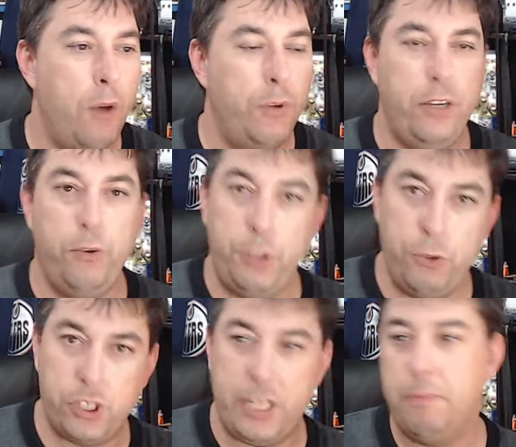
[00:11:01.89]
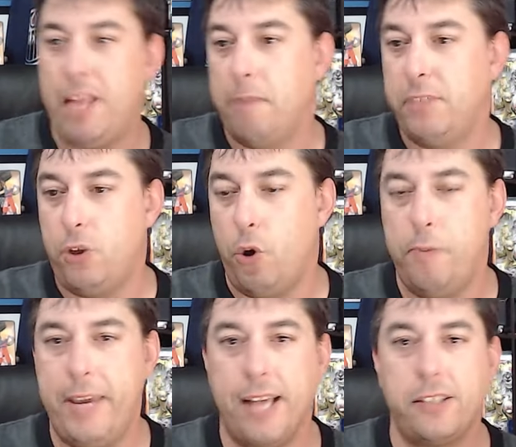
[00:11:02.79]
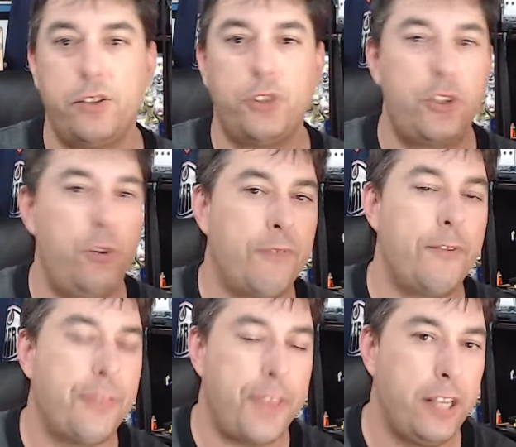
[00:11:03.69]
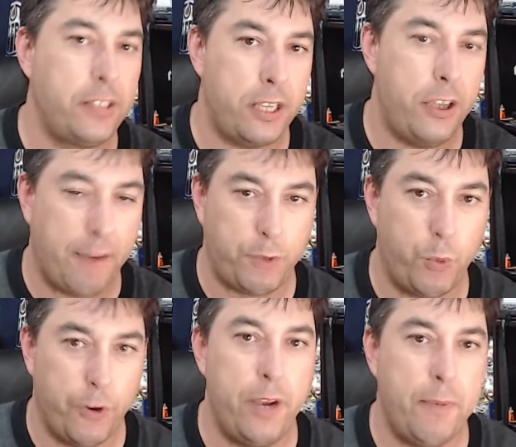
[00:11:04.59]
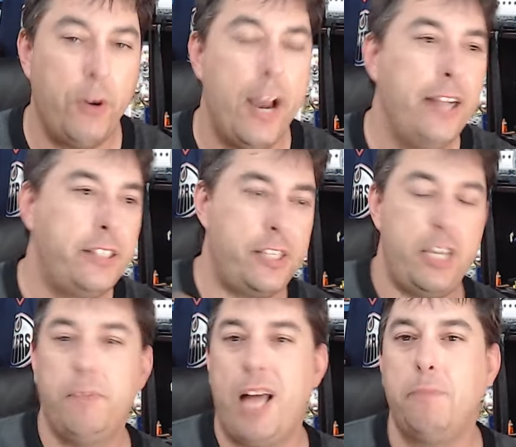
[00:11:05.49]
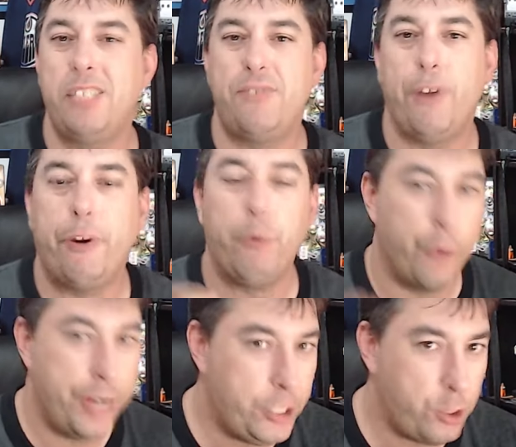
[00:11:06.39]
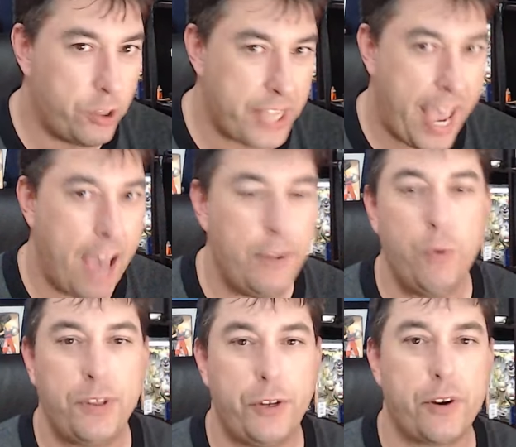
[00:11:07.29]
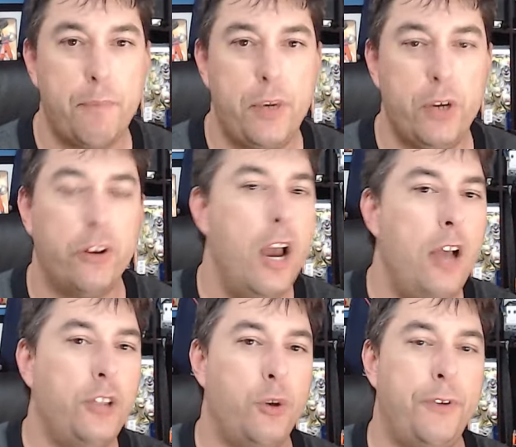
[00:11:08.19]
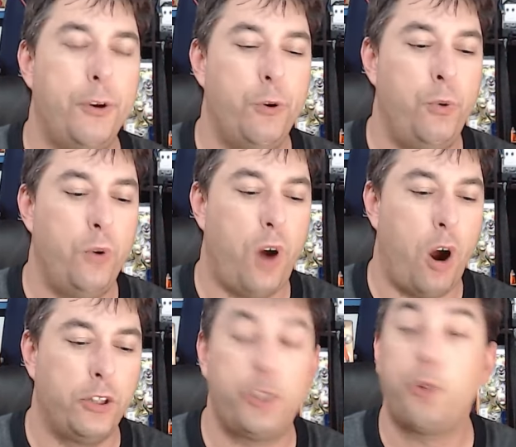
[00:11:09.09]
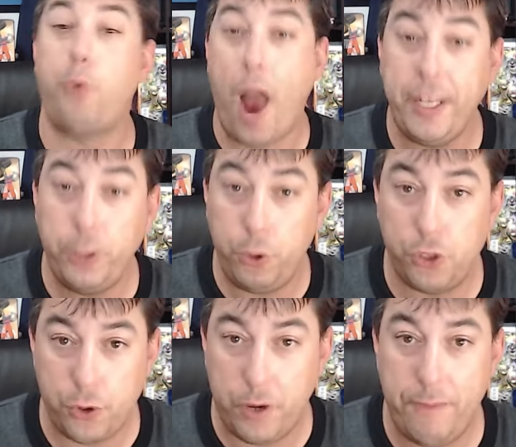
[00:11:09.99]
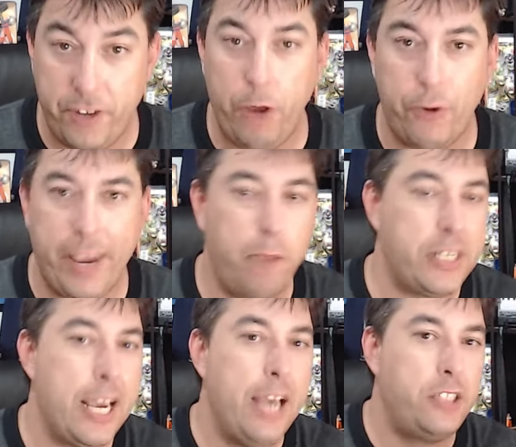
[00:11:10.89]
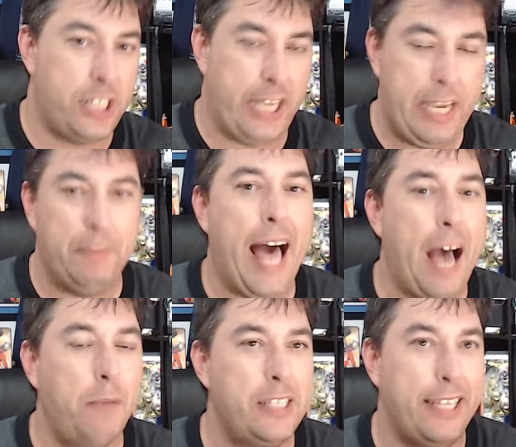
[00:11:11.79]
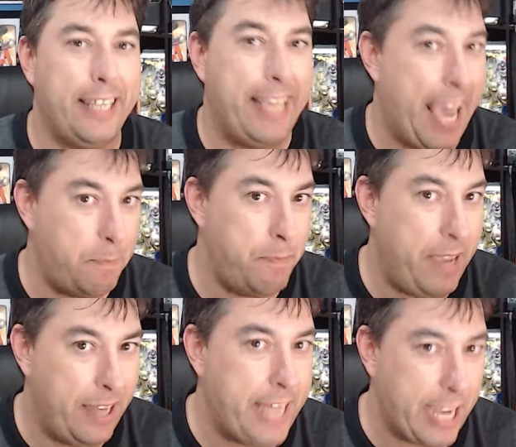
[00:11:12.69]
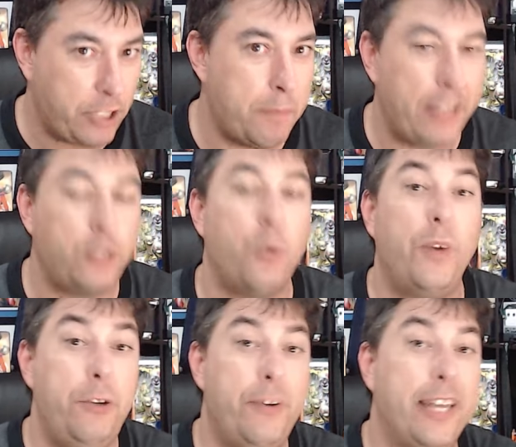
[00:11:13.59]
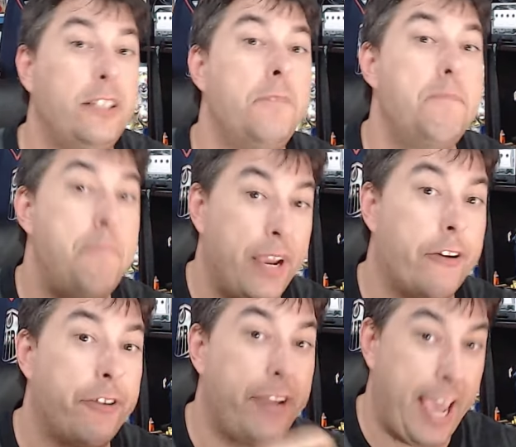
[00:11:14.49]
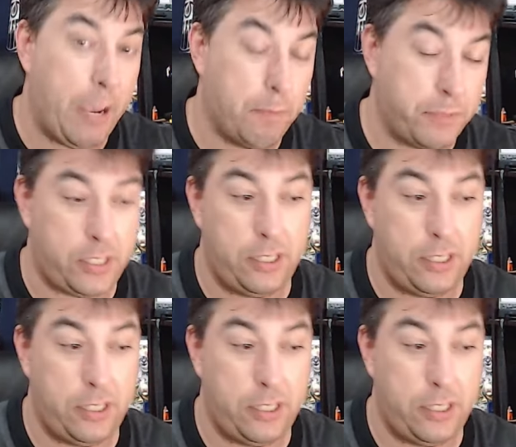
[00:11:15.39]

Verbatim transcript: you do Steam Labs and O B S, there's two different things that you have to worry about. Steam Labs is very resource heavy with your computer, so if you are trying to stream video games, Steam Labs can be a detriment when you get into bigger games.